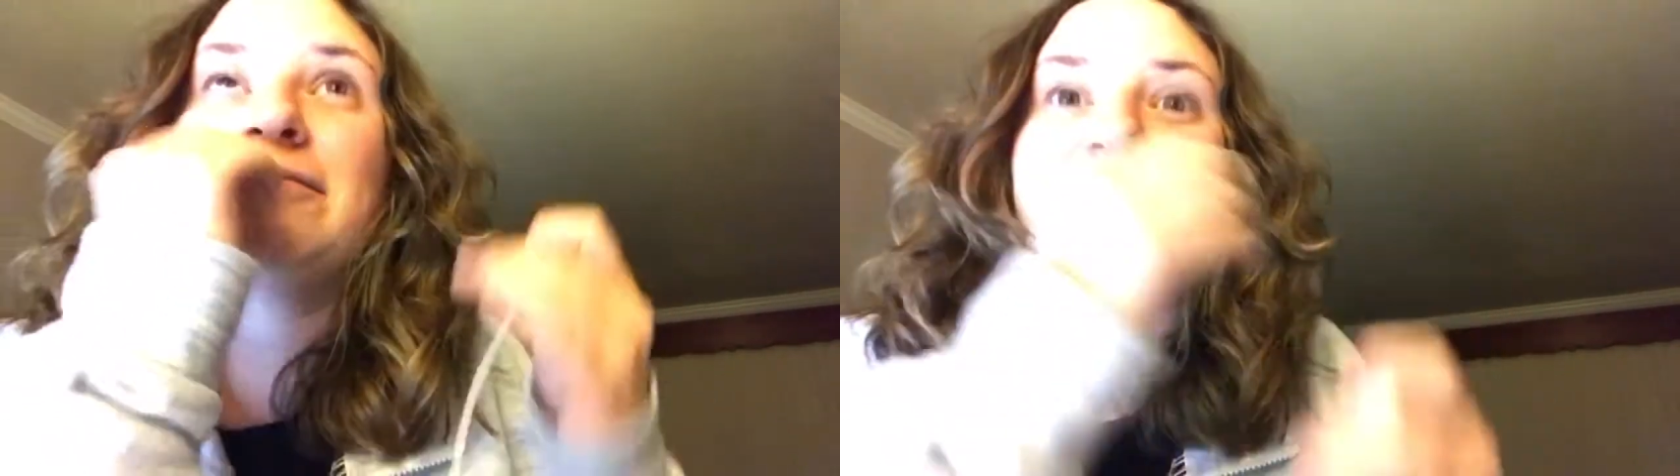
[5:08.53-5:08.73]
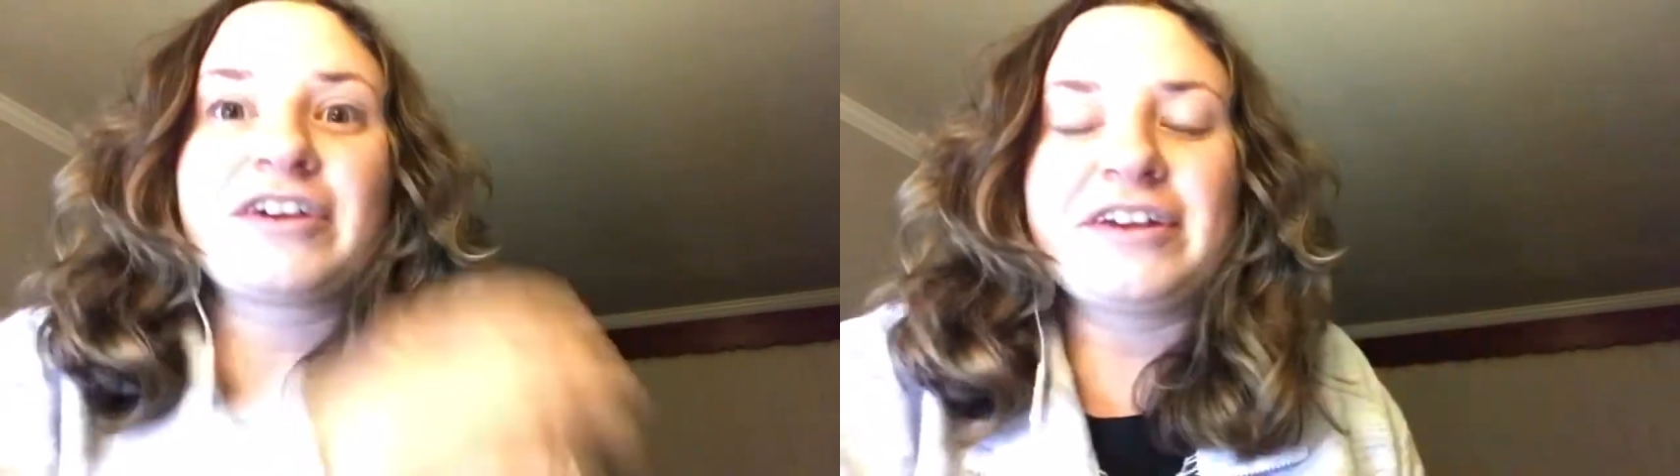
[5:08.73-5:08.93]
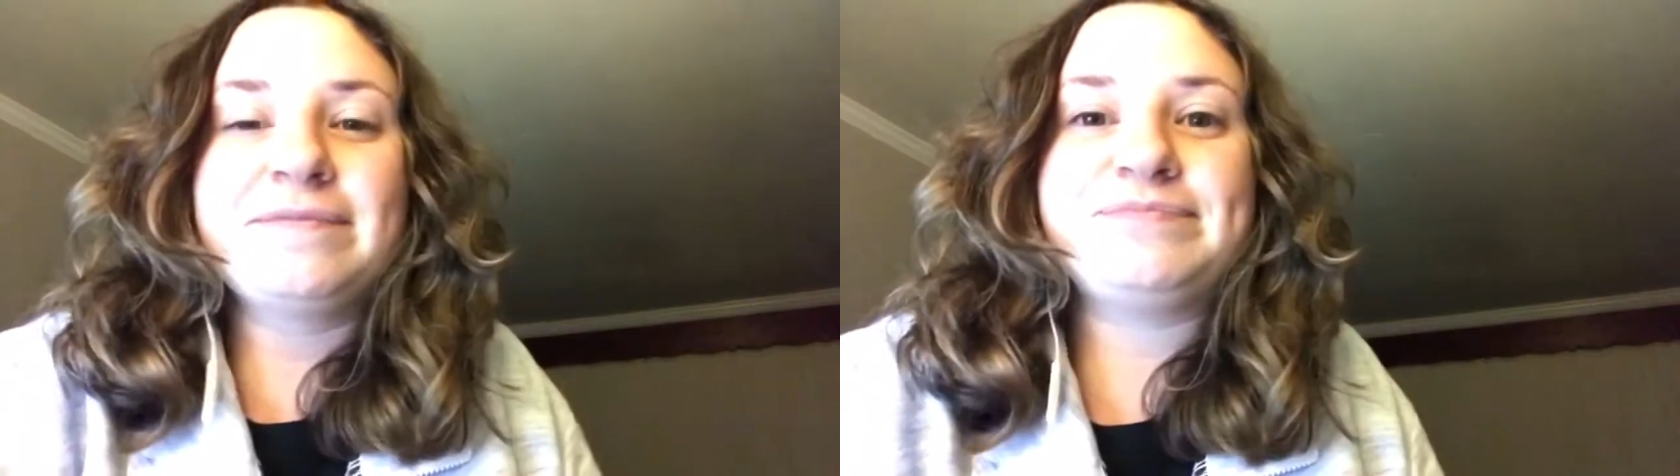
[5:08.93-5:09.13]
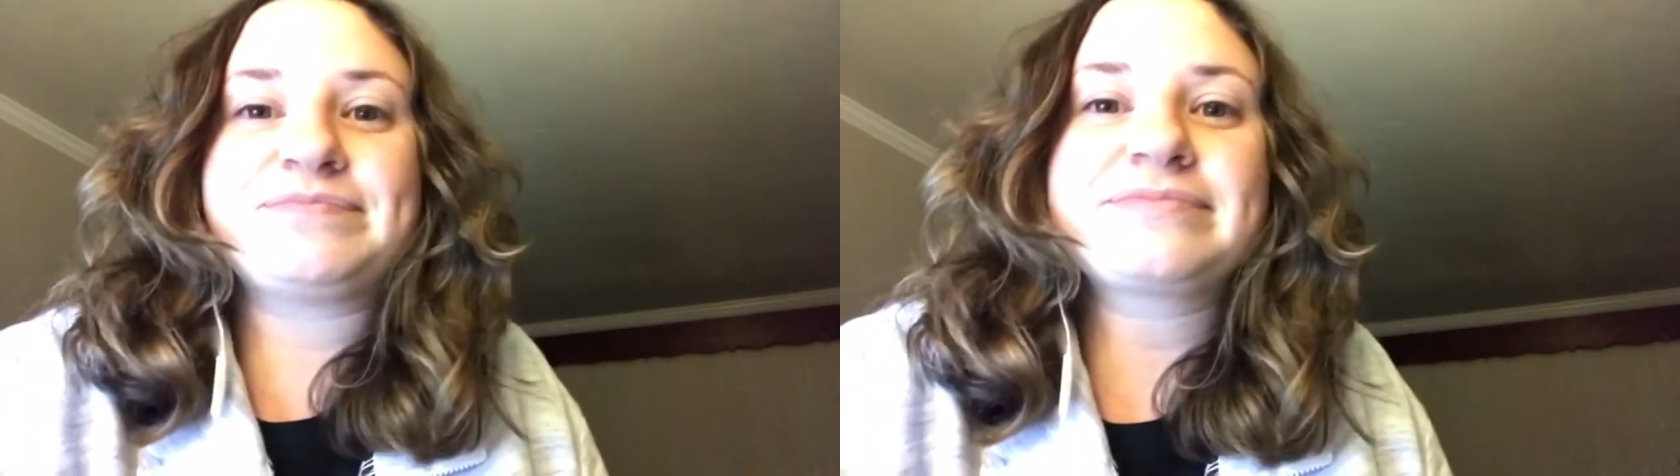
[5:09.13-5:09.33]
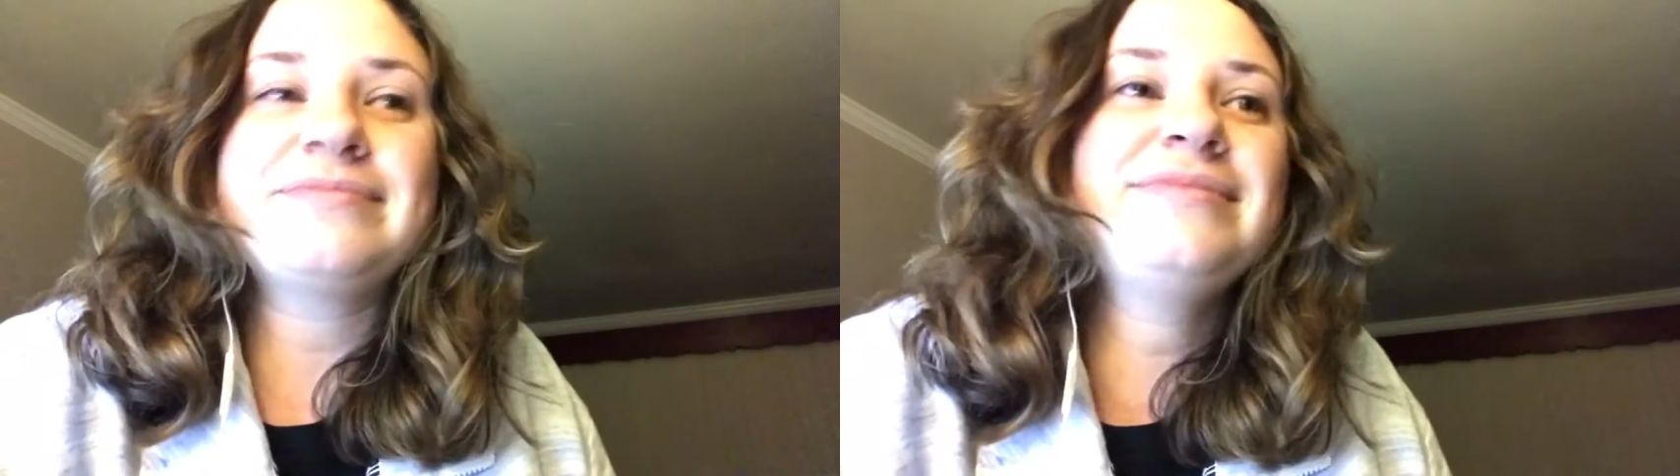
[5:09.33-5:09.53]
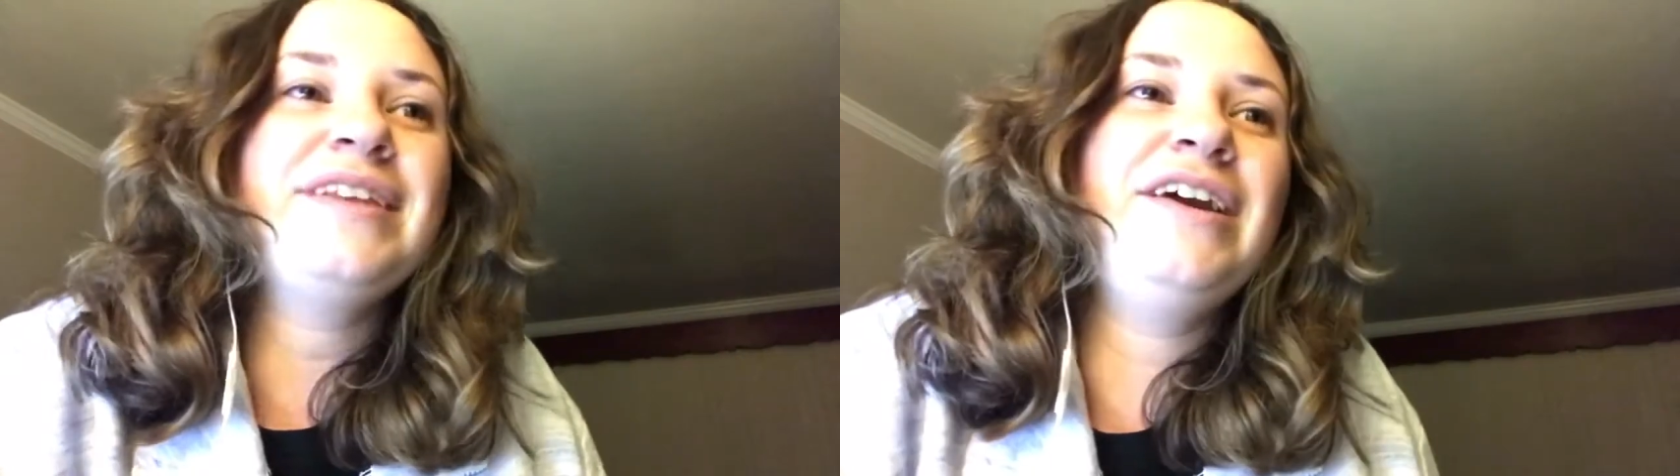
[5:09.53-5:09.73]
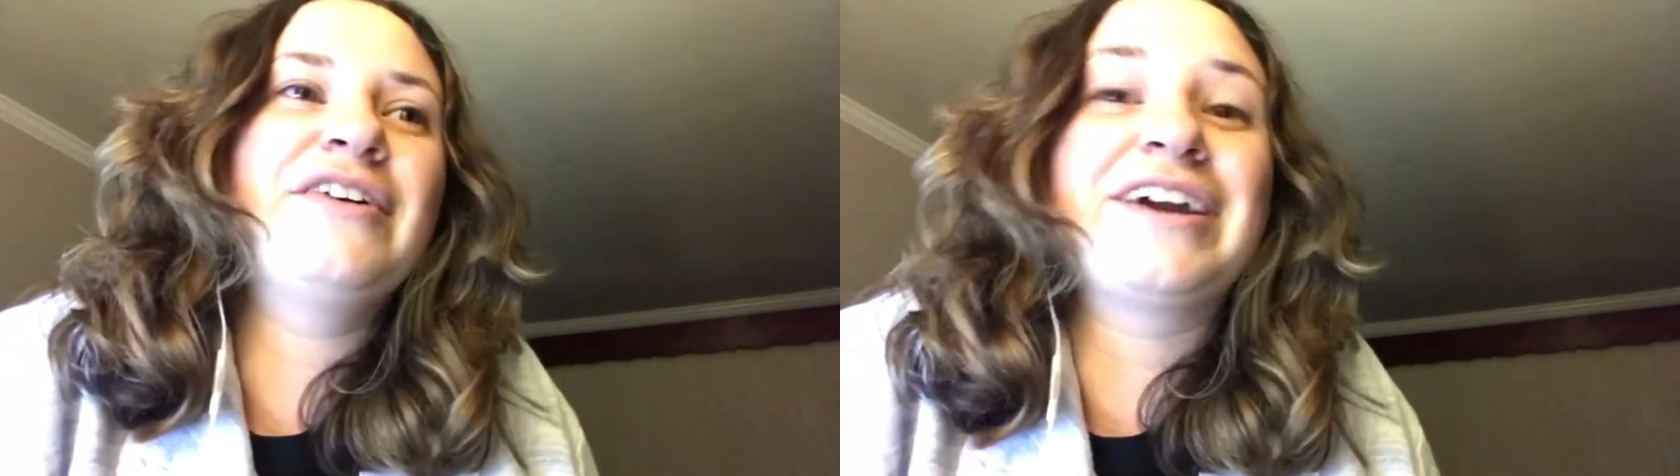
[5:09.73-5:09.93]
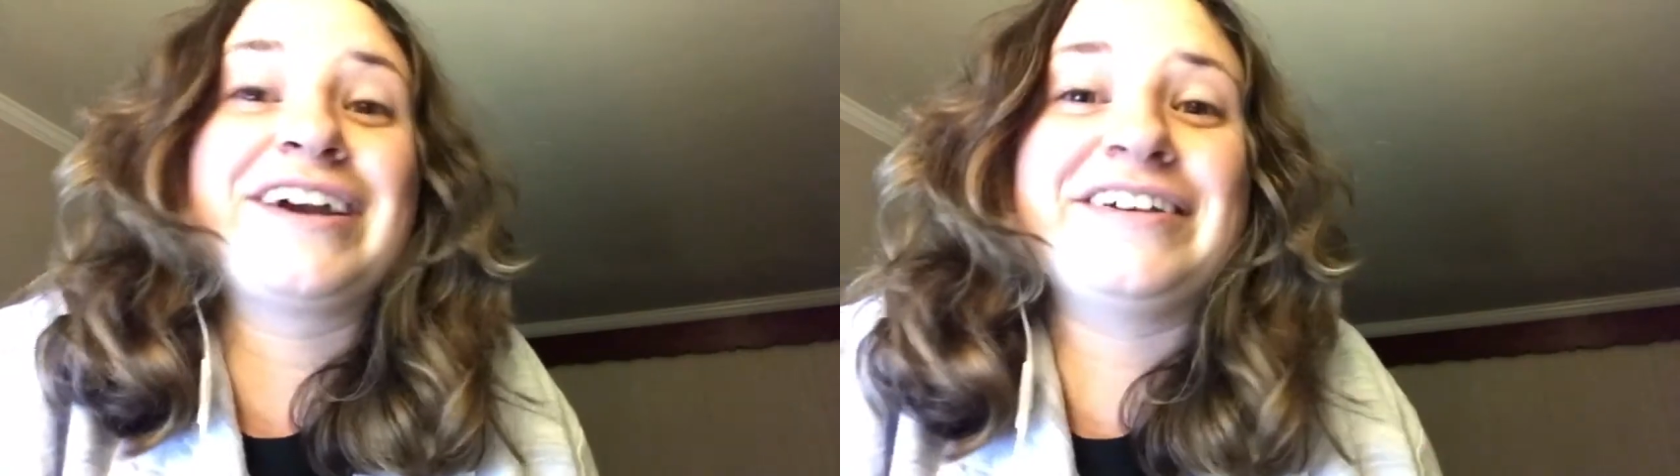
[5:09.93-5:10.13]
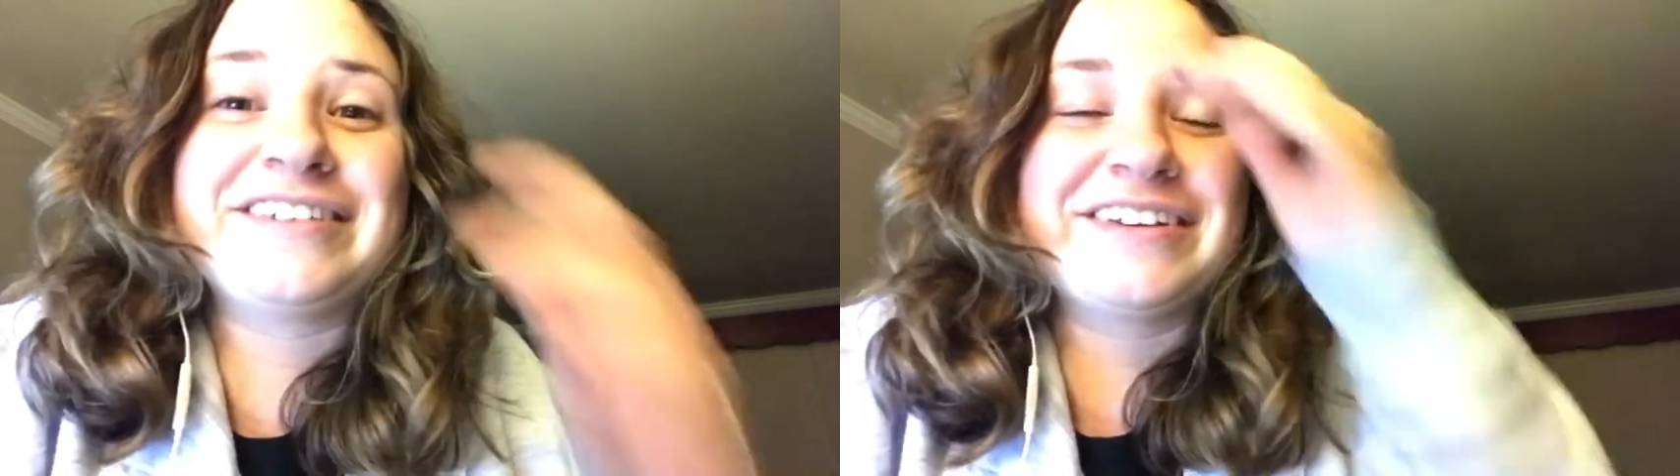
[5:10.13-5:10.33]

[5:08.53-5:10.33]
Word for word: Freaking. Okay, guys,